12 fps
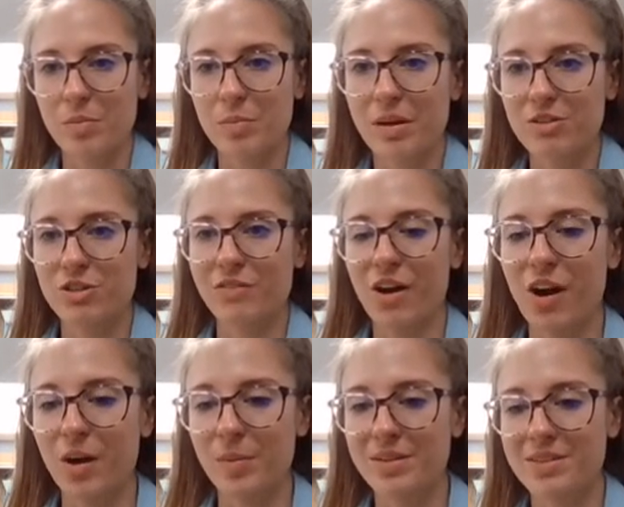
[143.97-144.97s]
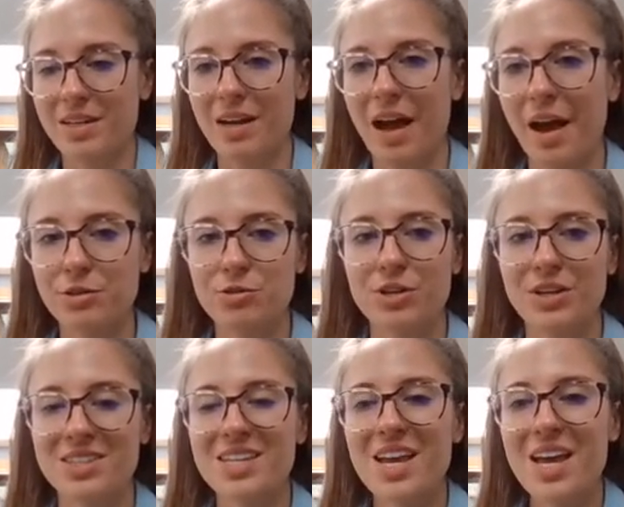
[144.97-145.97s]
bunch of carbons and
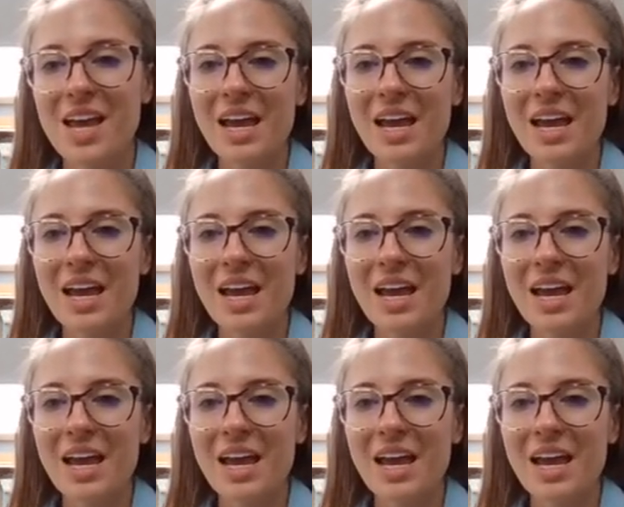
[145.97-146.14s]
hydrogens